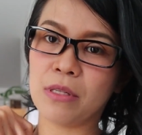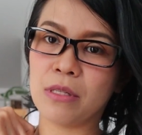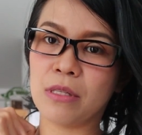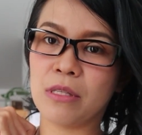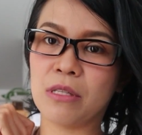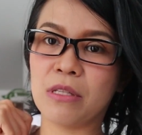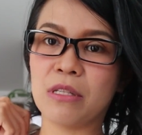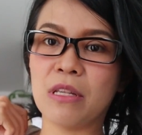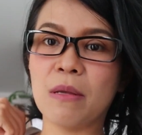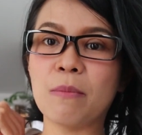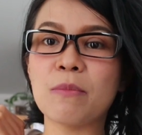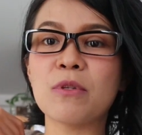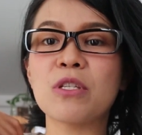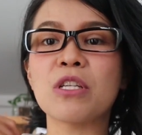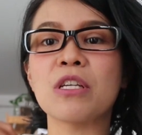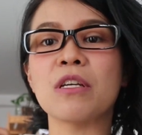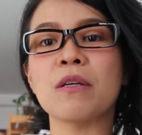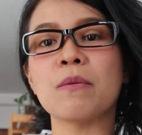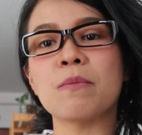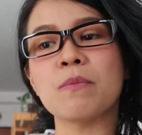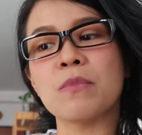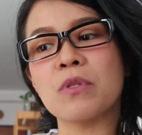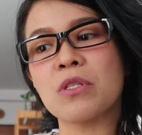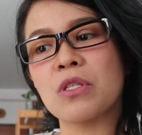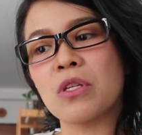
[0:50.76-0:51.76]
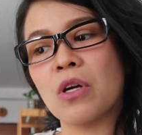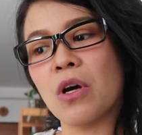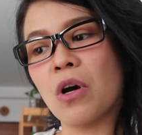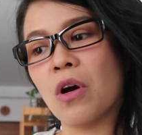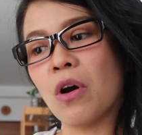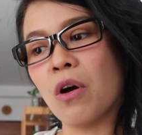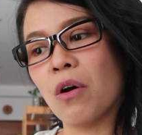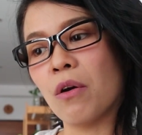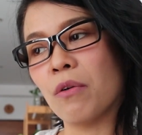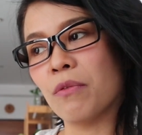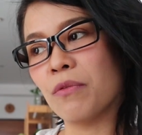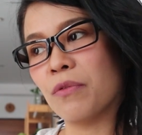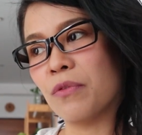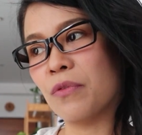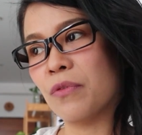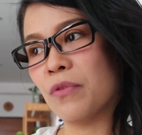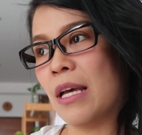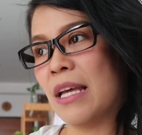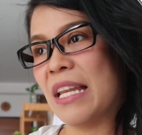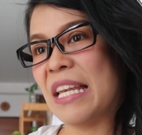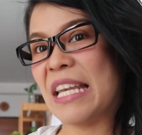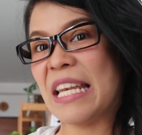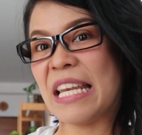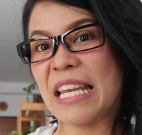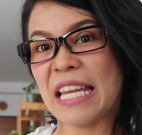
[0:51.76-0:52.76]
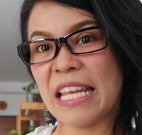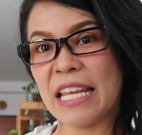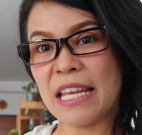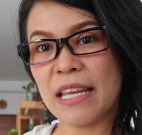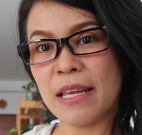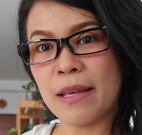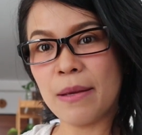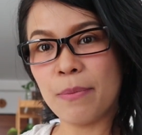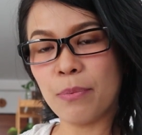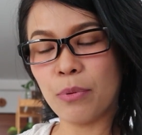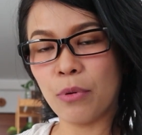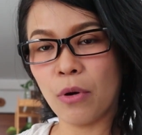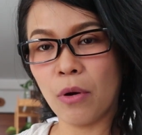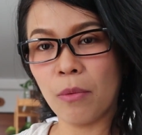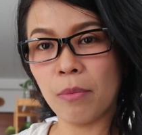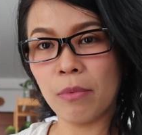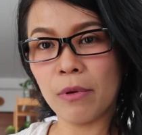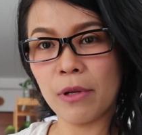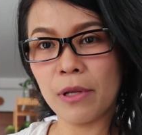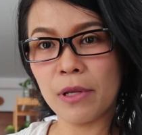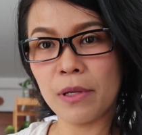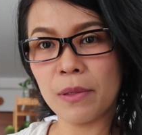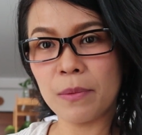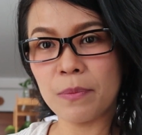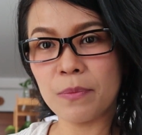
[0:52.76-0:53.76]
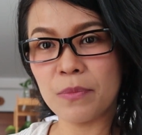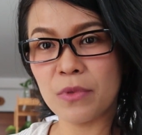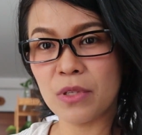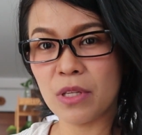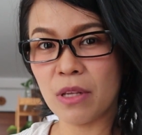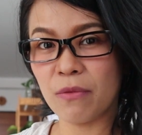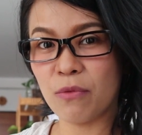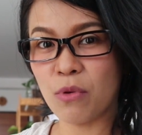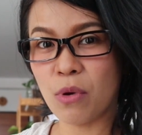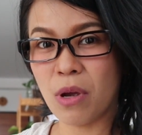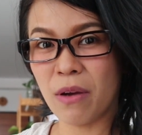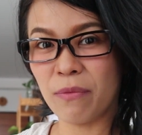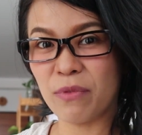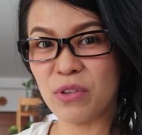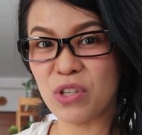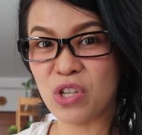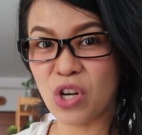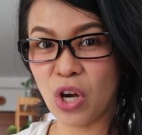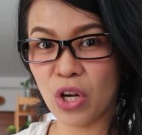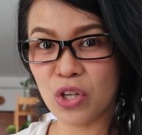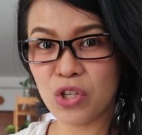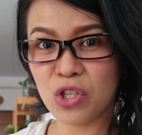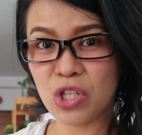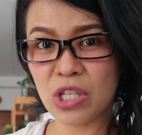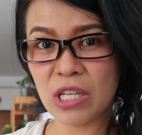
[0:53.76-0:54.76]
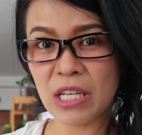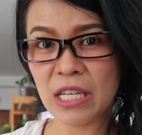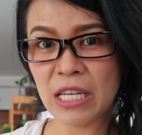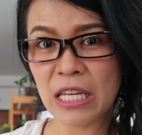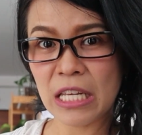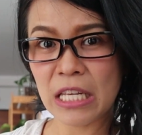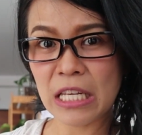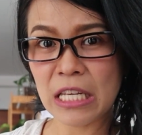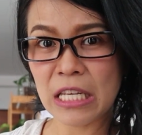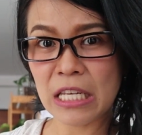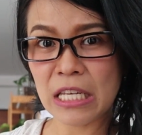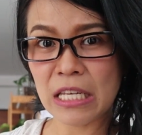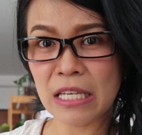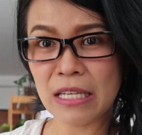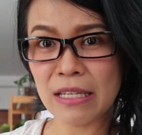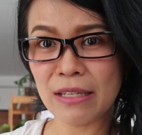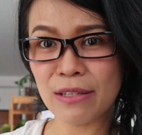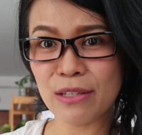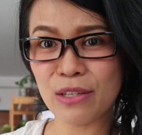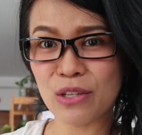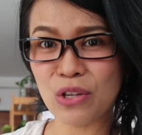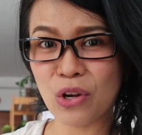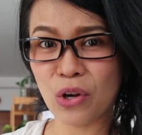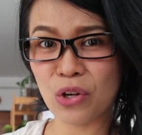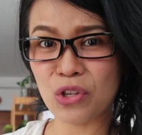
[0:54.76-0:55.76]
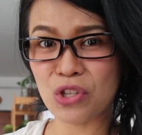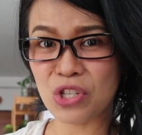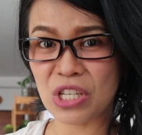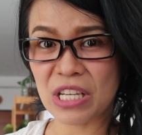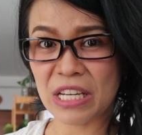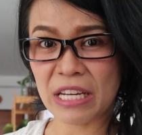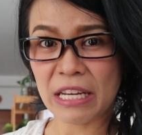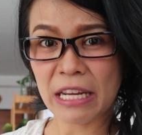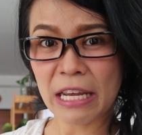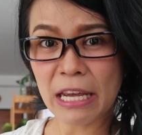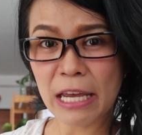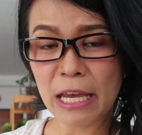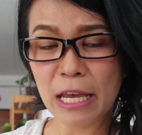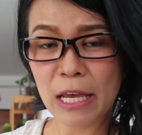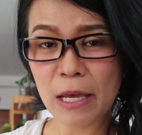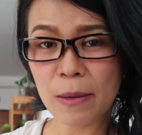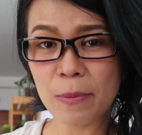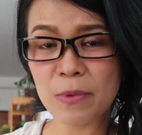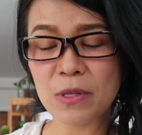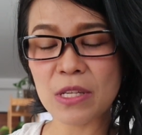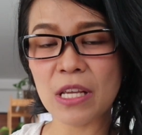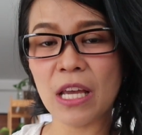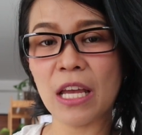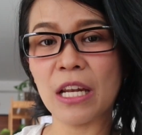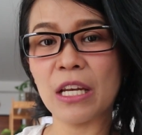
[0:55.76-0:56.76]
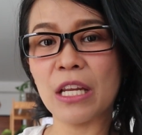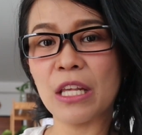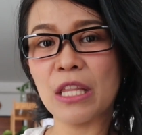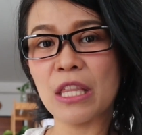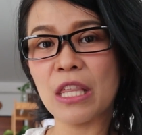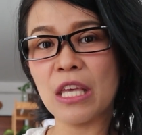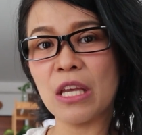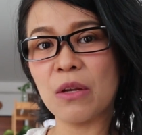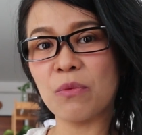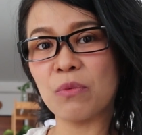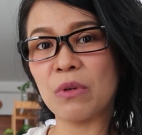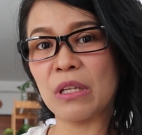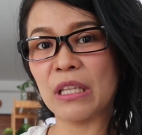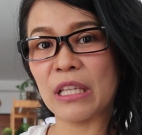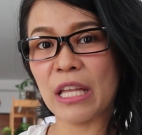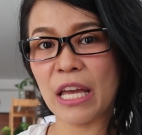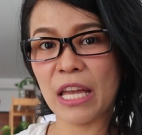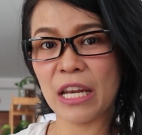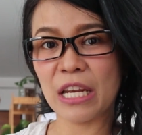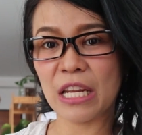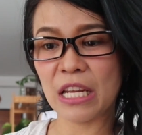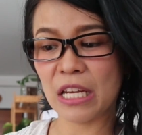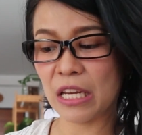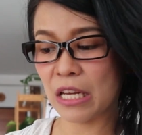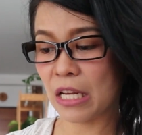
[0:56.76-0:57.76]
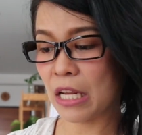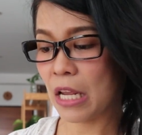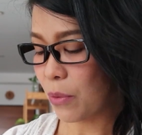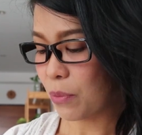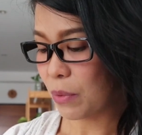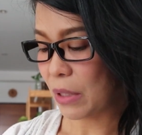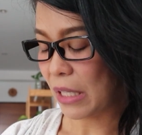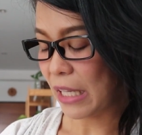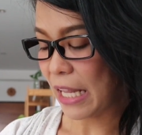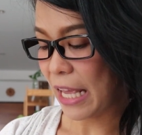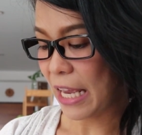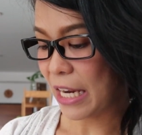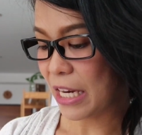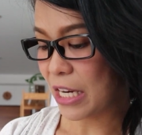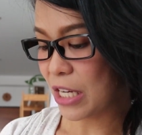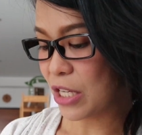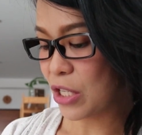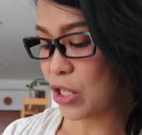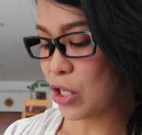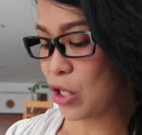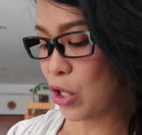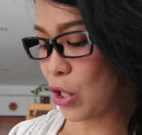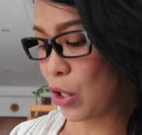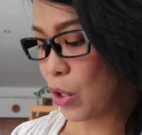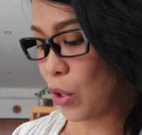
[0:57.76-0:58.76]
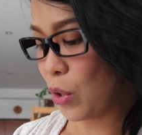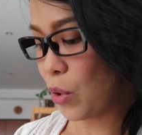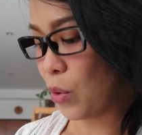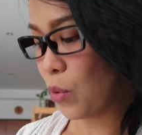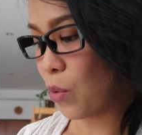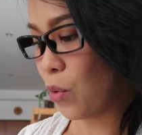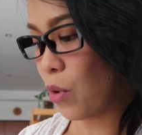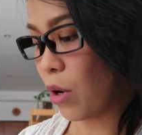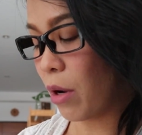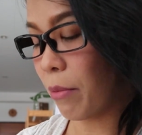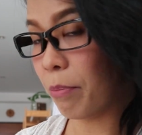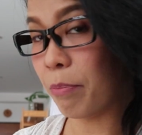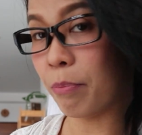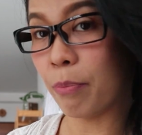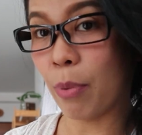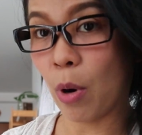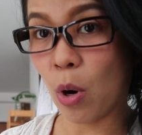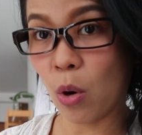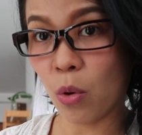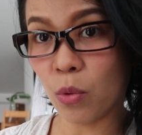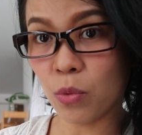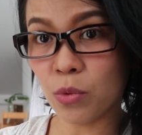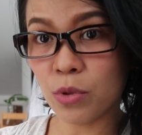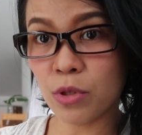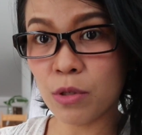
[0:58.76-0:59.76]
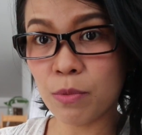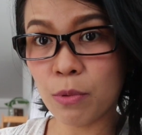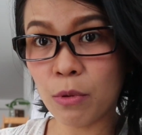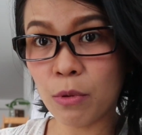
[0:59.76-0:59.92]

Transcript: symptoms of knee problems. If you have dodgy knees, dodgy hips, anything related to bone